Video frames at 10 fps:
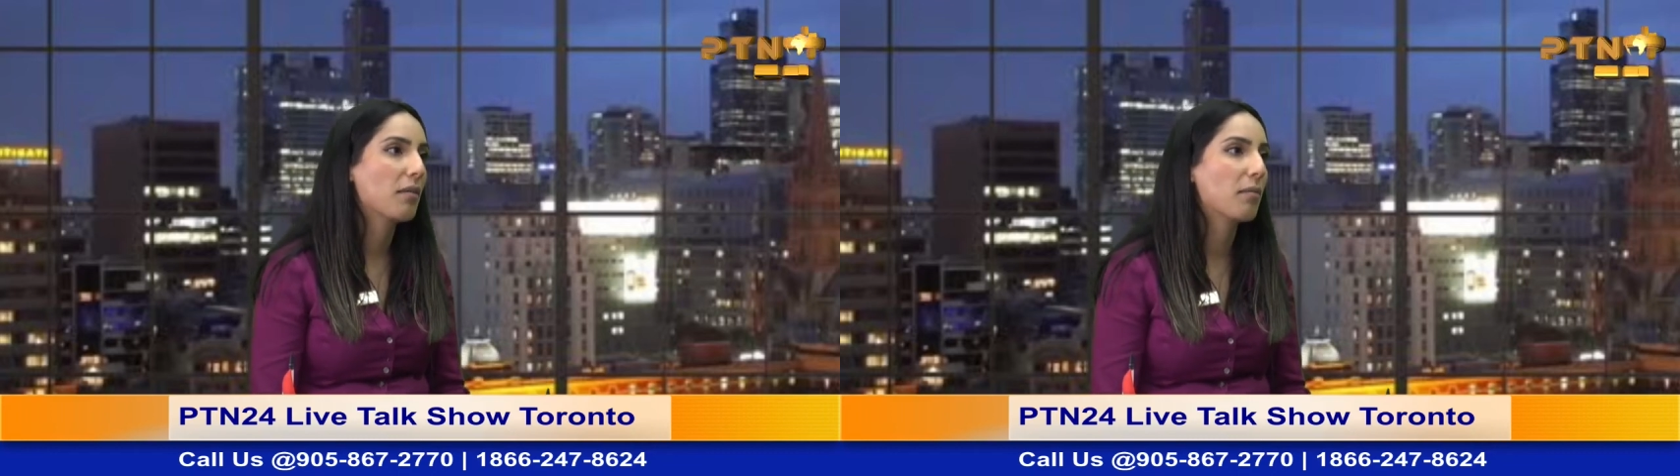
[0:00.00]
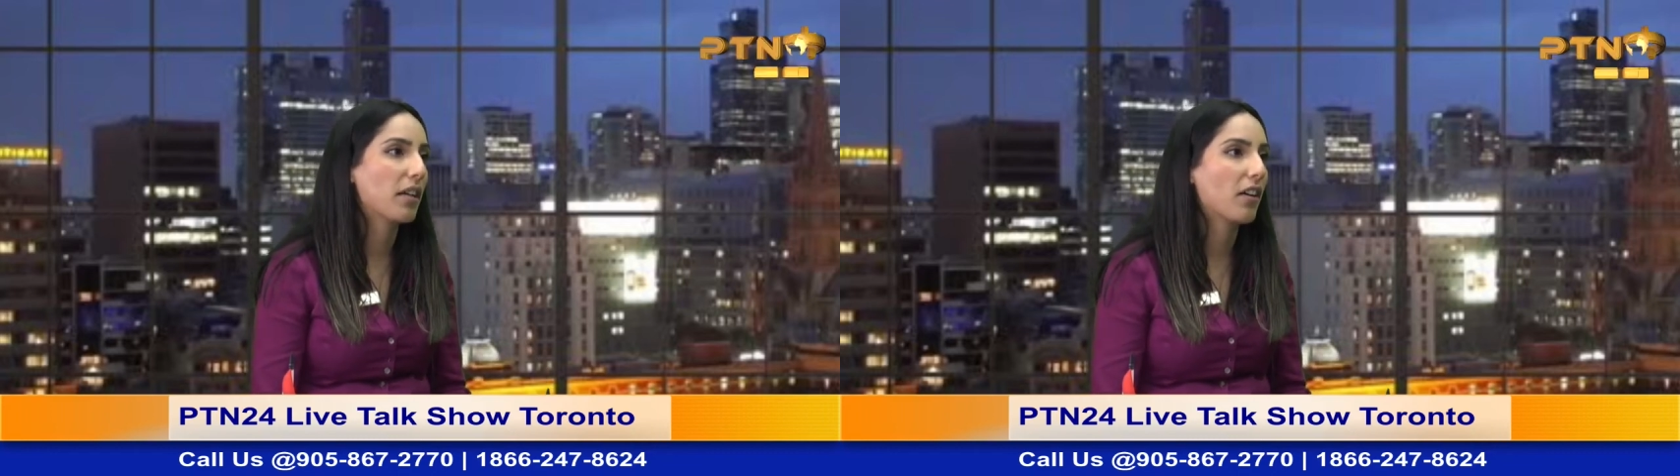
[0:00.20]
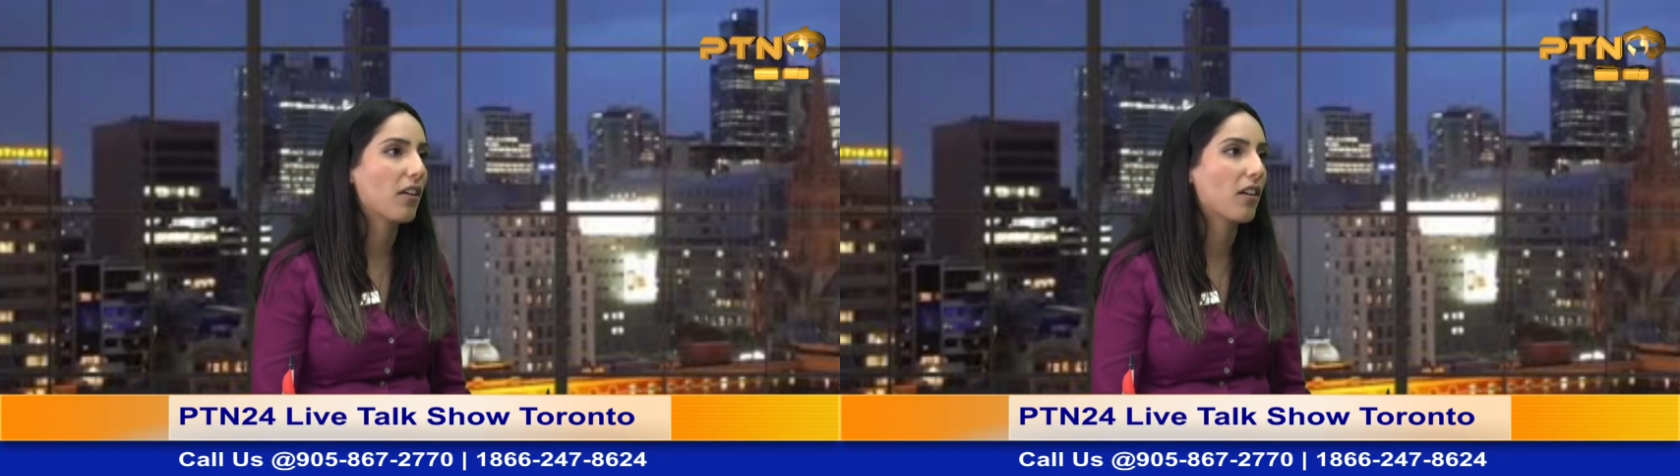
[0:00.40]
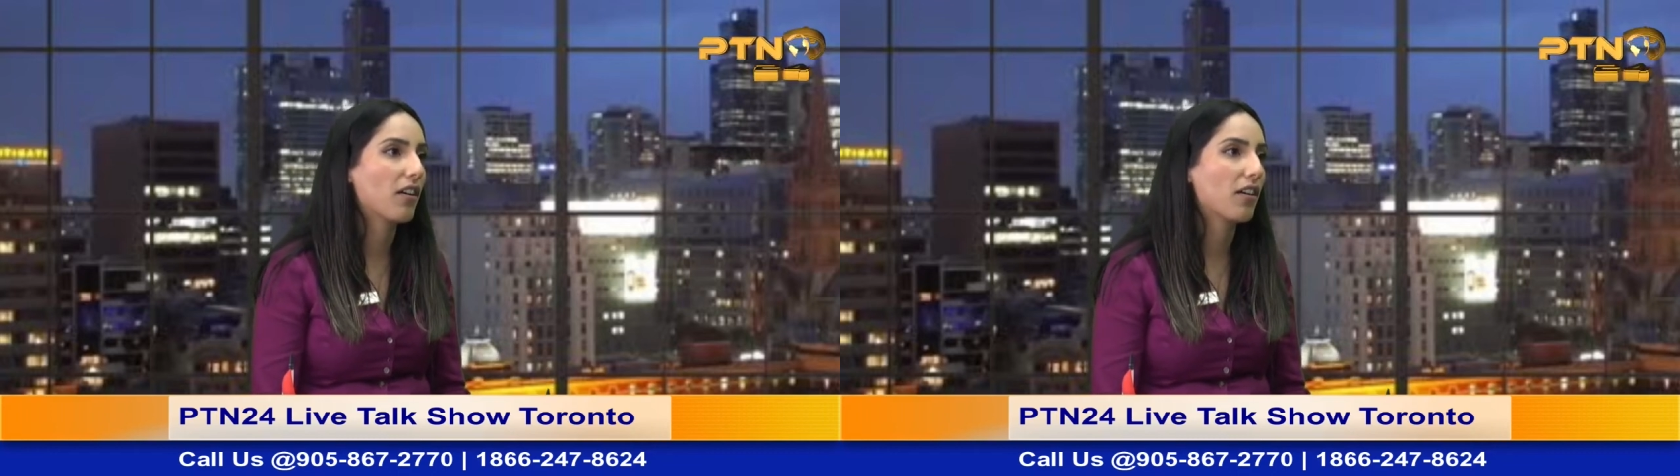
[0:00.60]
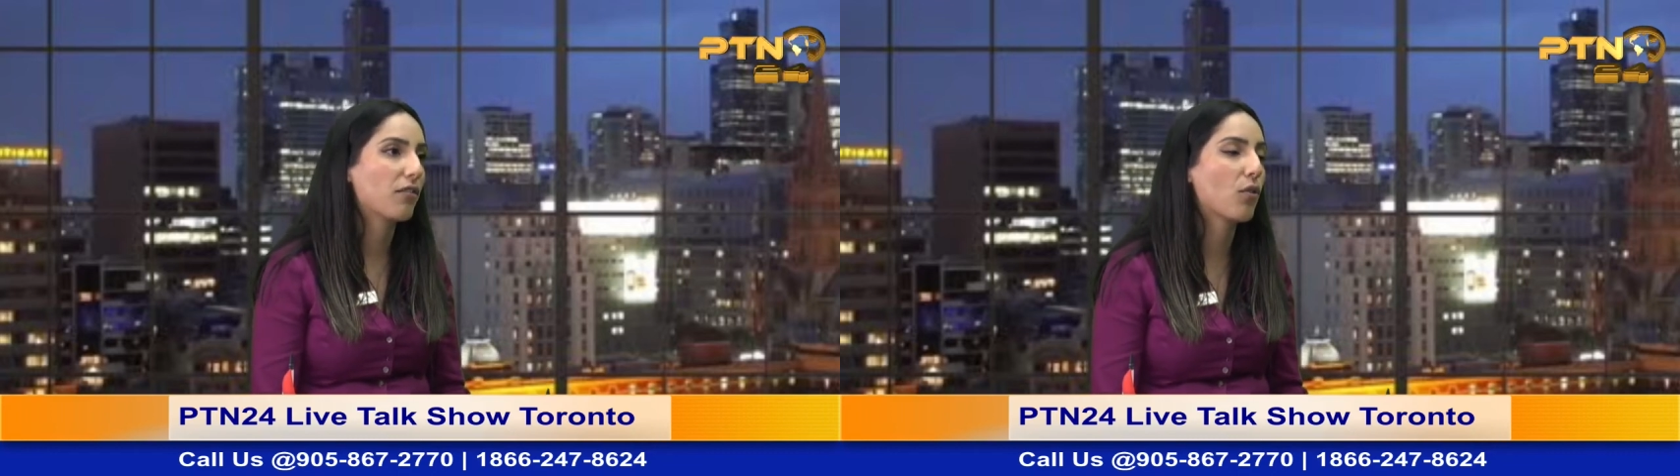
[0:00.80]
But
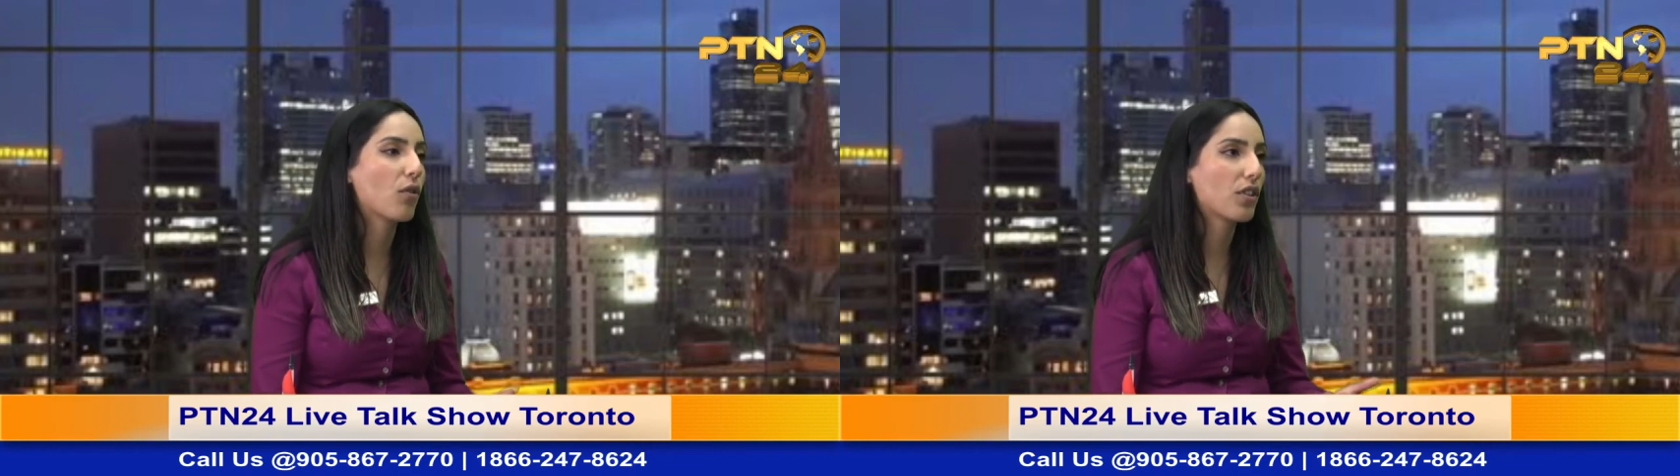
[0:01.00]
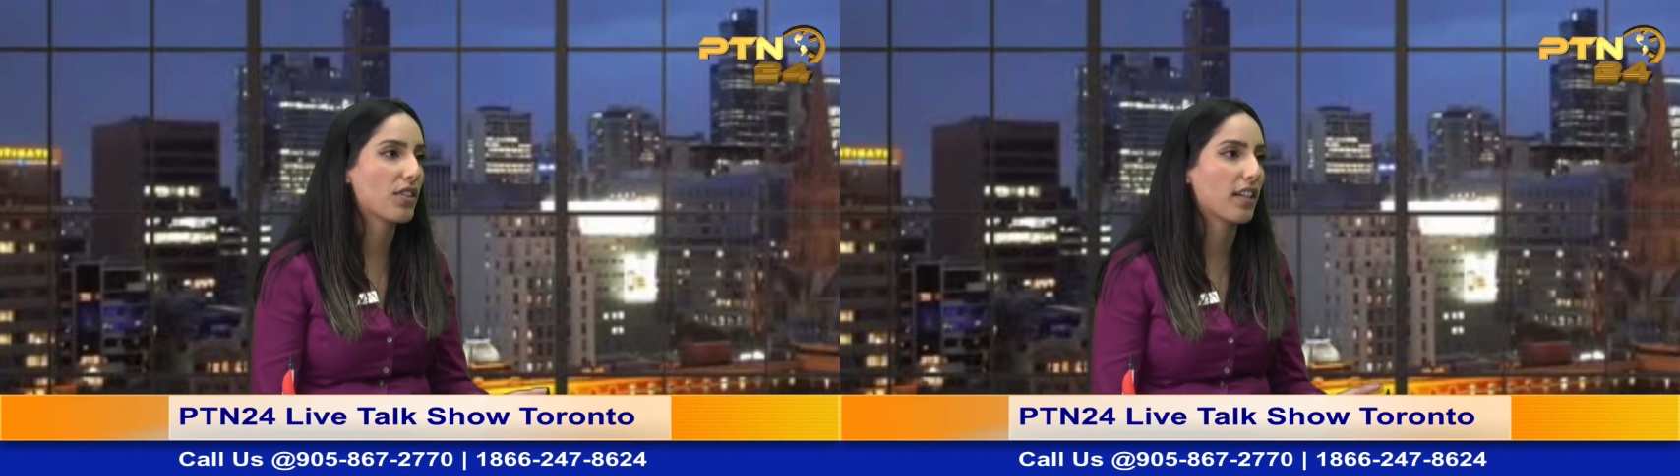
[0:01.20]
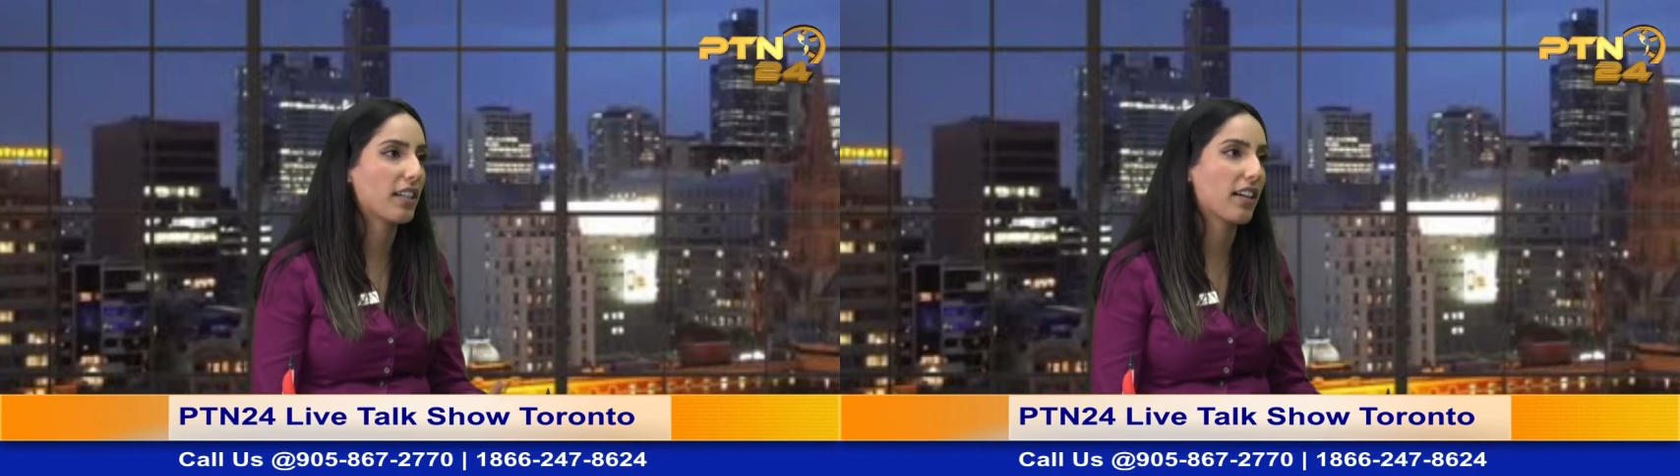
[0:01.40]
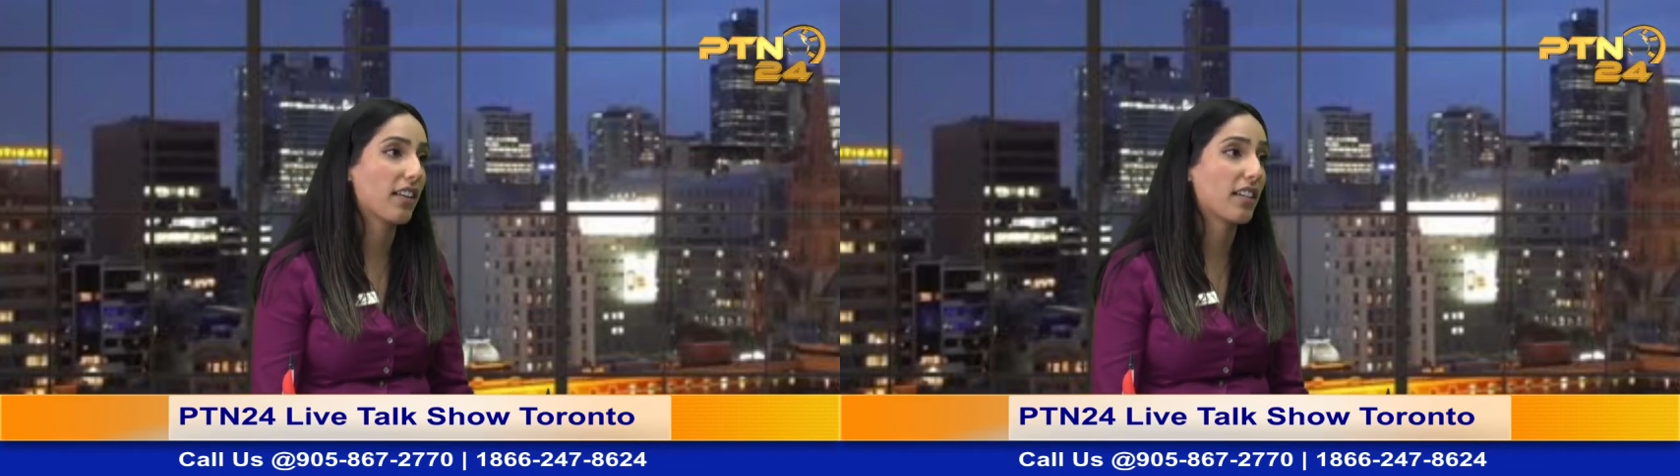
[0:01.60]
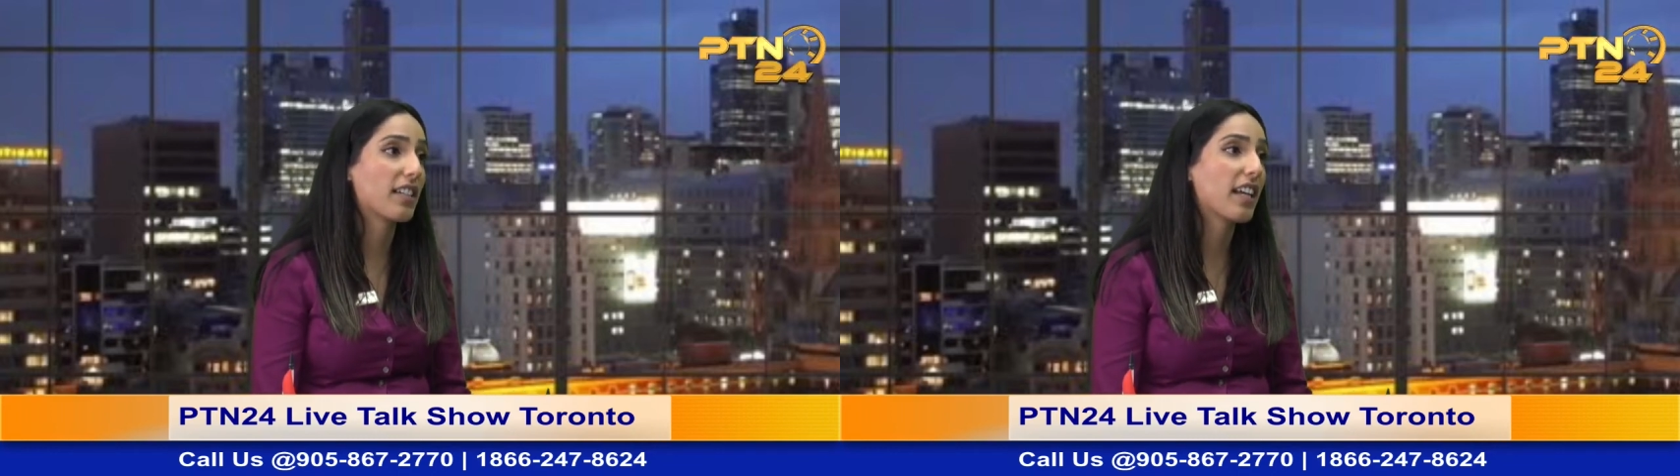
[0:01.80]
of course, at the end
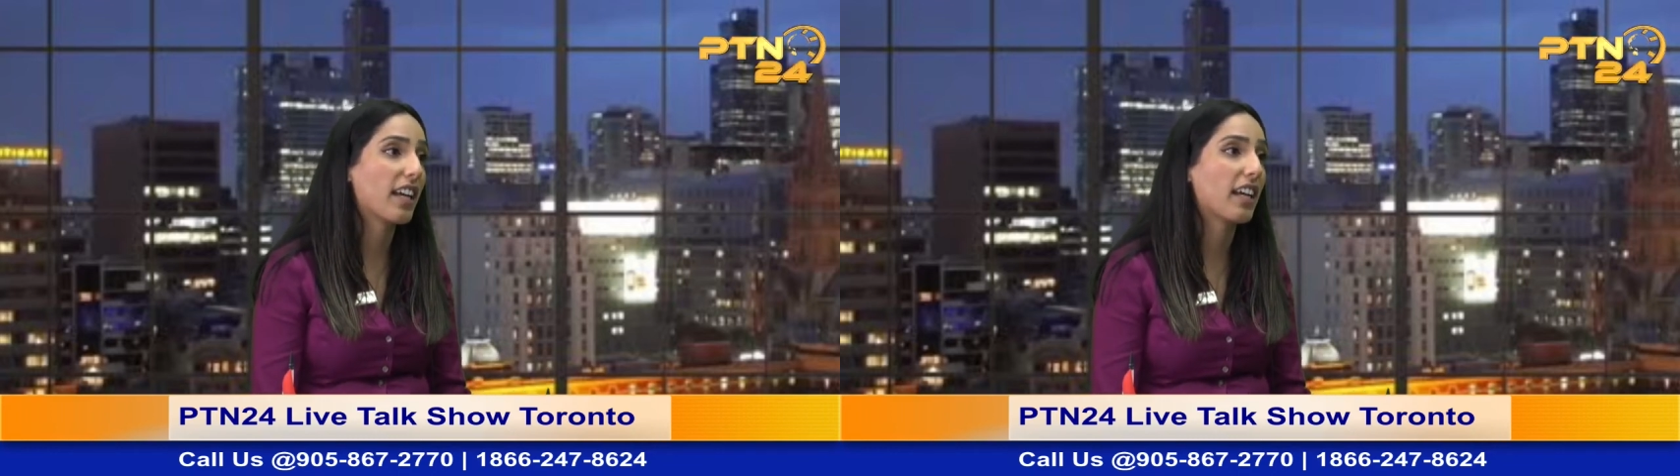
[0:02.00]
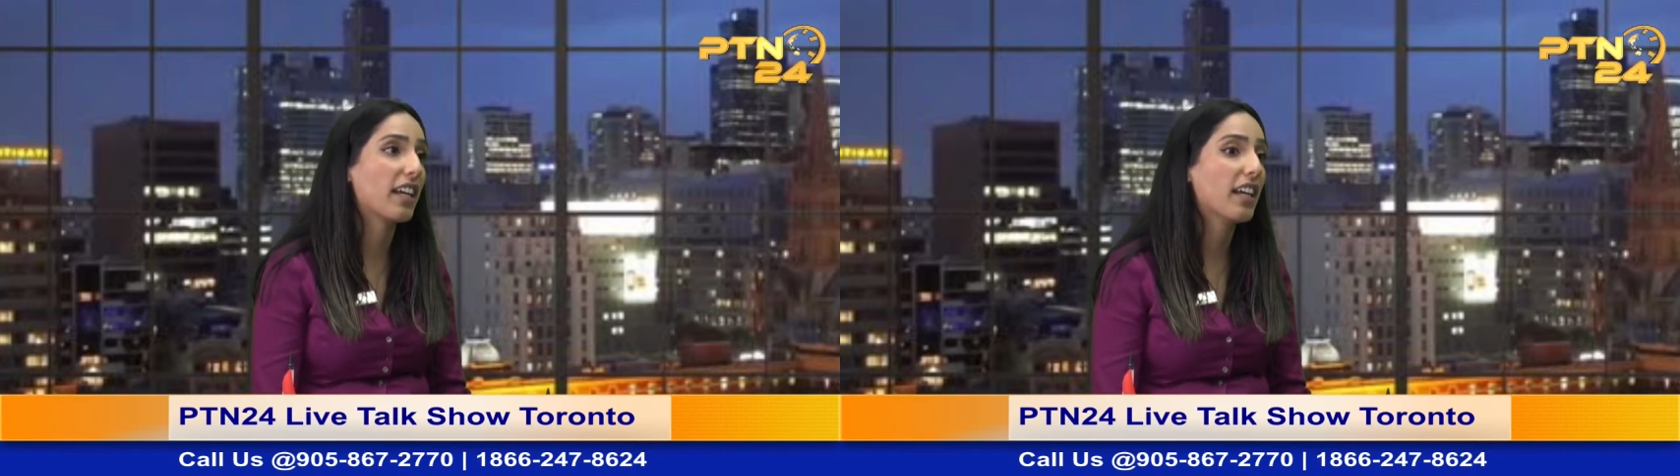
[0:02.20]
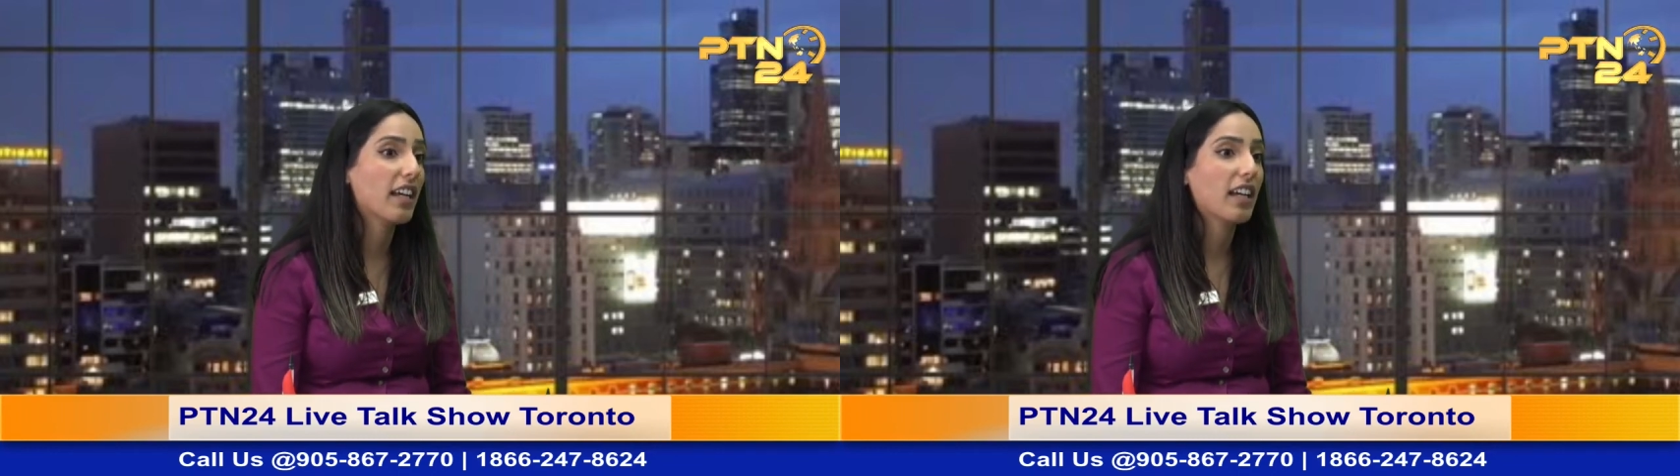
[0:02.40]
of the day,